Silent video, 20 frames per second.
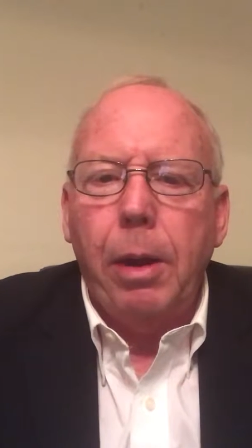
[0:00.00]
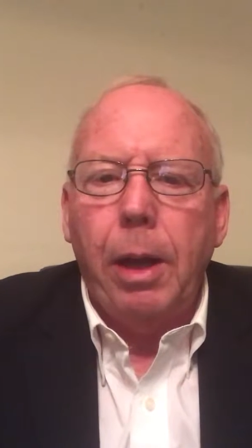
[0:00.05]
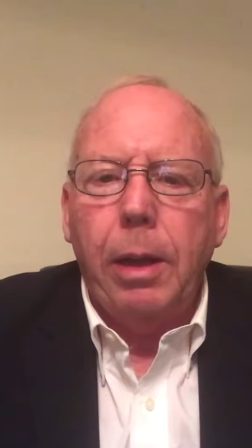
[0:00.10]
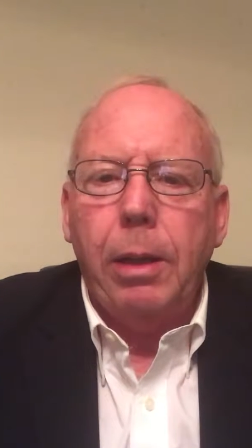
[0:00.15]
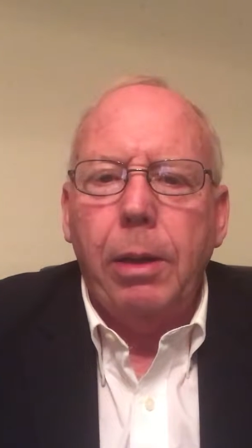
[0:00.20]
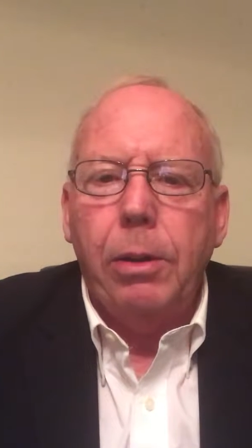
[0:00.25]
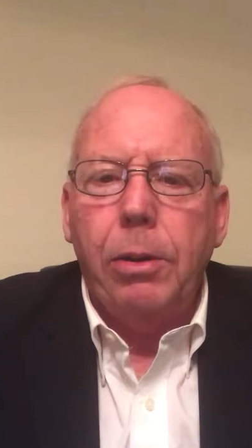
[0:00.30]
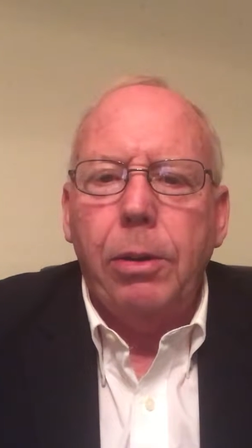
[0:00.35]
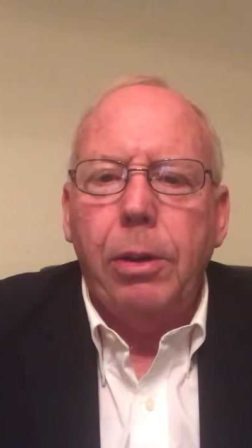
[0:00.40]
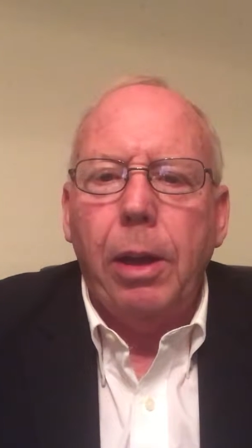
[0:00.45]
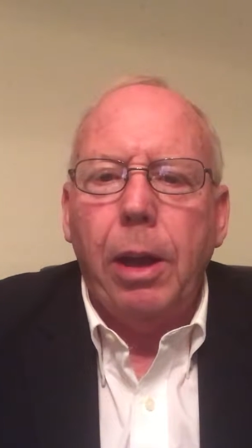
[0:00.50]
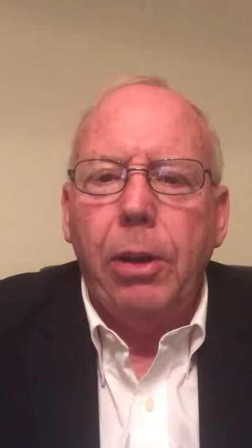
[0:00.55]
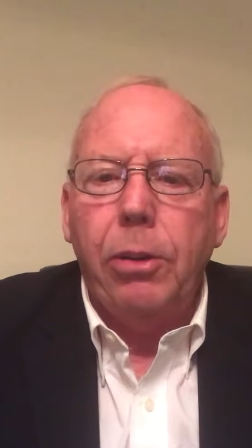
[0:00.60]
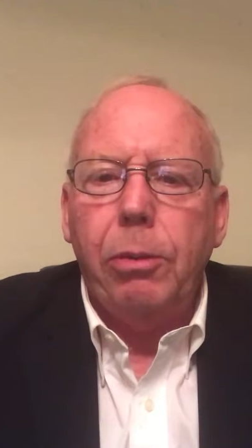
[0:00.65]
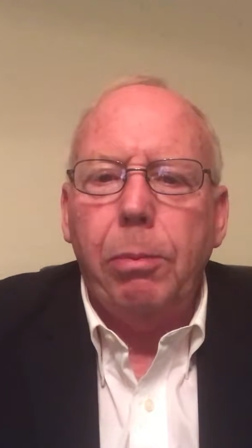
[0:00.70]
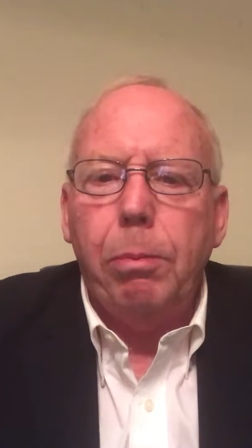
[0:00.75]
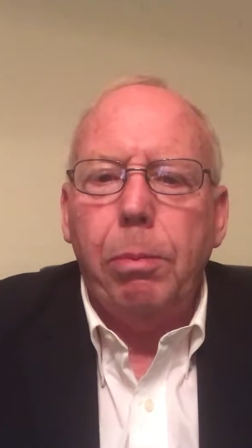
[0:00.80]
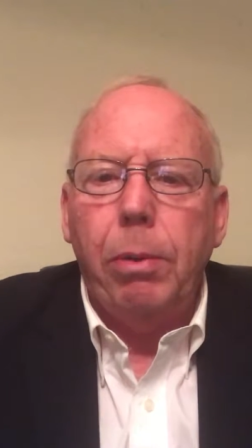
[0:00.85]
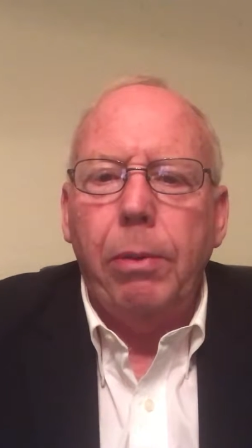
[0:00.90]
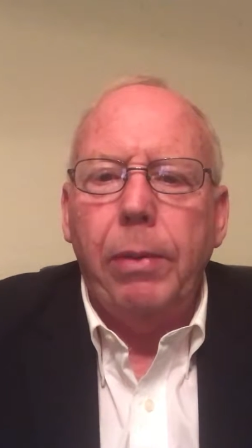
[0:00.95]
like to
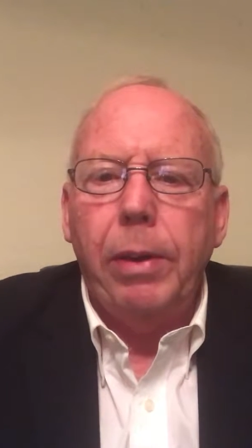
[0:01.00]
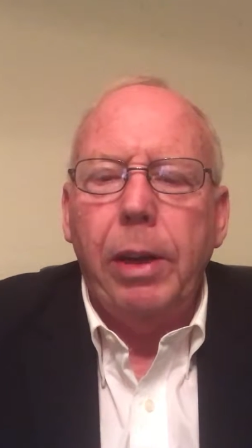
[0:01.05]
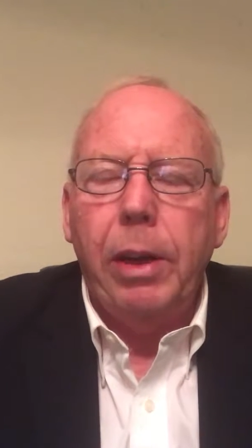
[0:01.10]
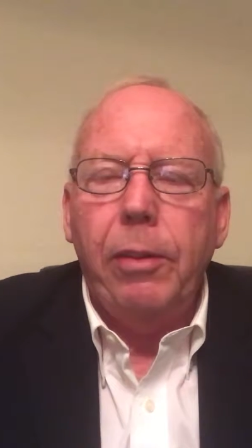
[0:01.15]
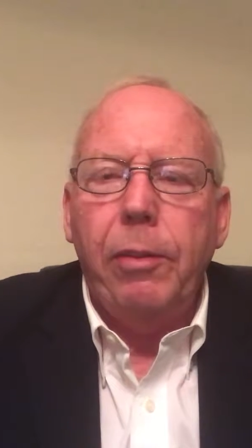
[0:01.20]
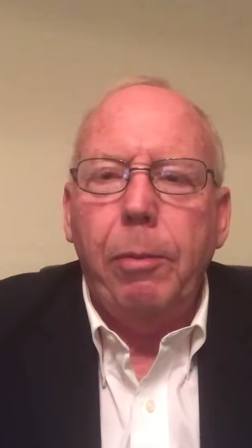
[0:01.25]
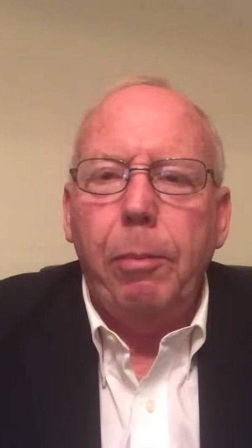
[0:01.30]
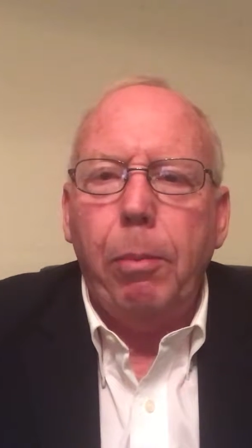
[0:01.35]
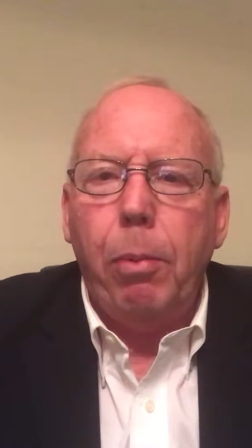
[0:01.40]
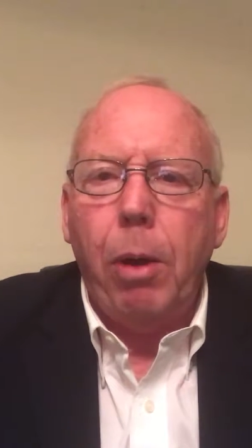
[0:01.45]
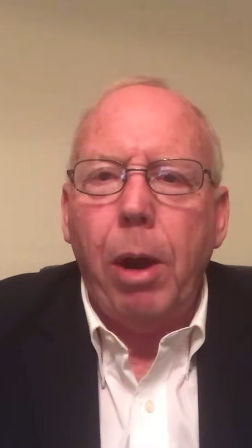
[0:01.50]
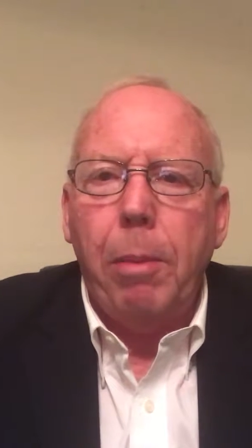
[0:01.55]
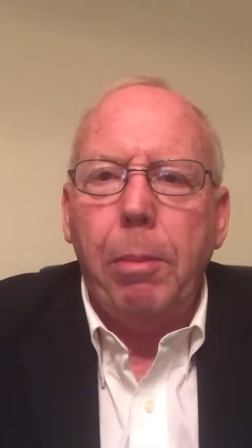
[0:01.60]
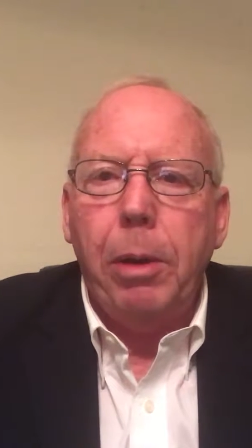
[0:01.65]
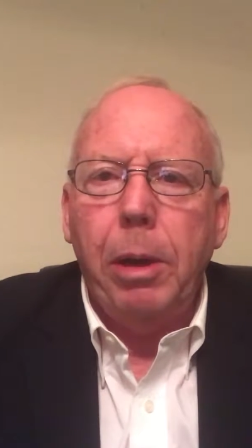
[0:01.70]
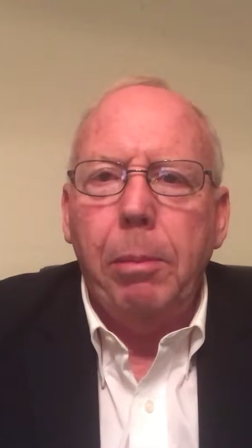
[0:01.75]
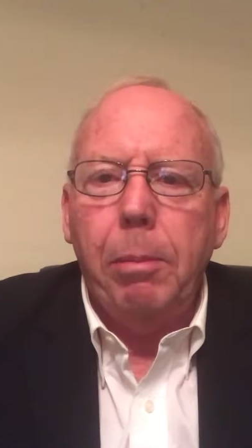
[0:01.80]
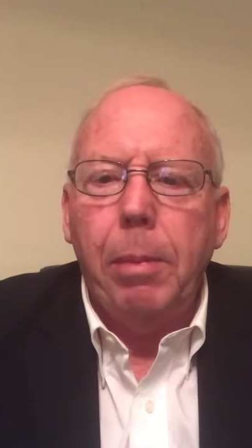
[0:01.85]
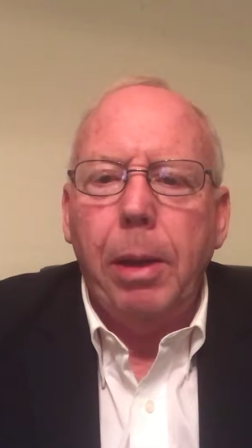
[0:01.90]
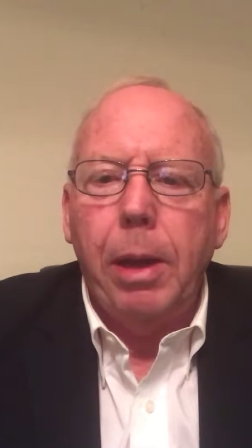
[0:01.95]
discuss preventive
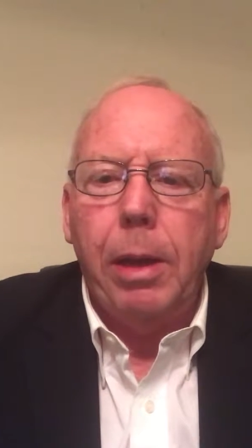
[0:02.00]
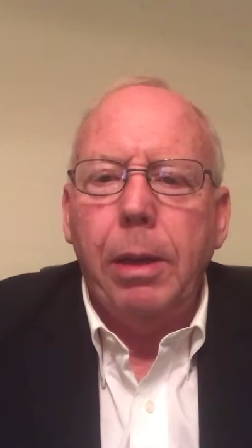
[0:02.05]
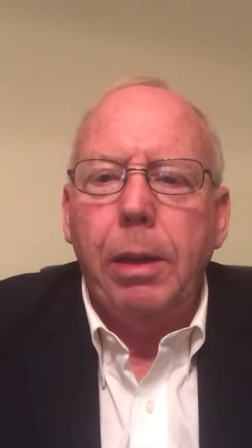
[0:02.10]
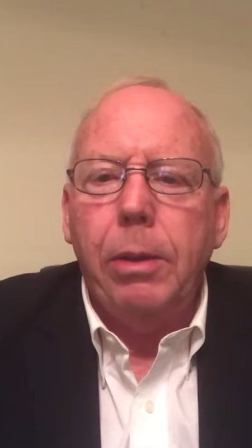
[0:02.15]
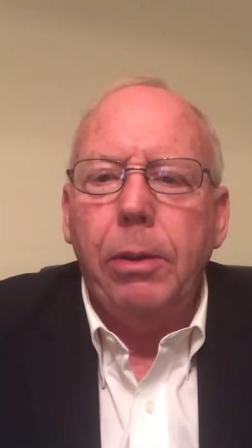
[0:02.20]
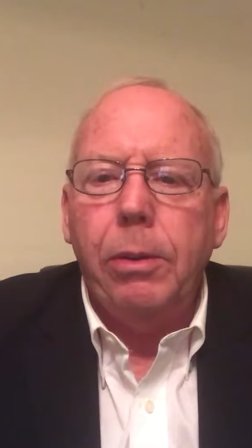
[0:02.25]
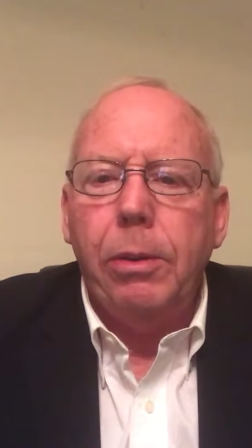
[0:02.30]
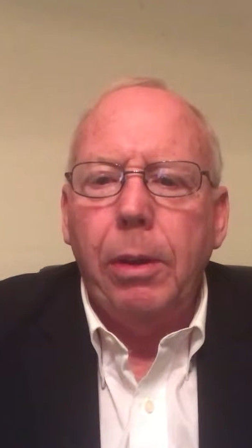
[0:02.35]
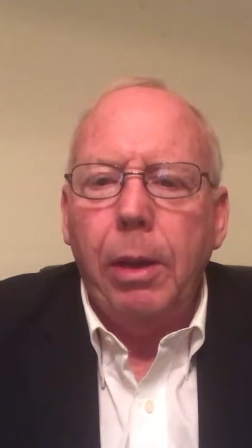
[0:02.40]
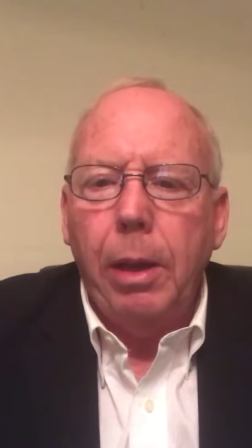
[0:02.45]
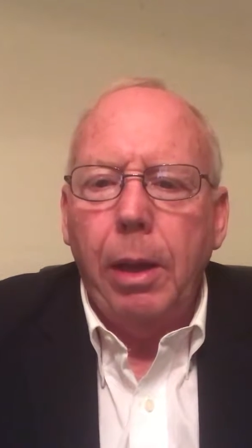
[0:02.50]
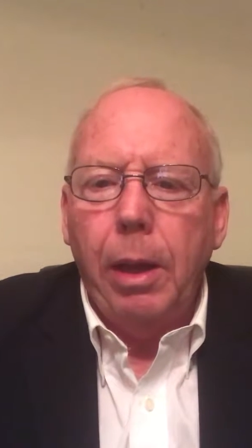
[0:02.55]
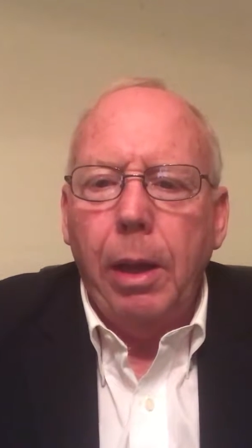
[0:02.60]
property maintenance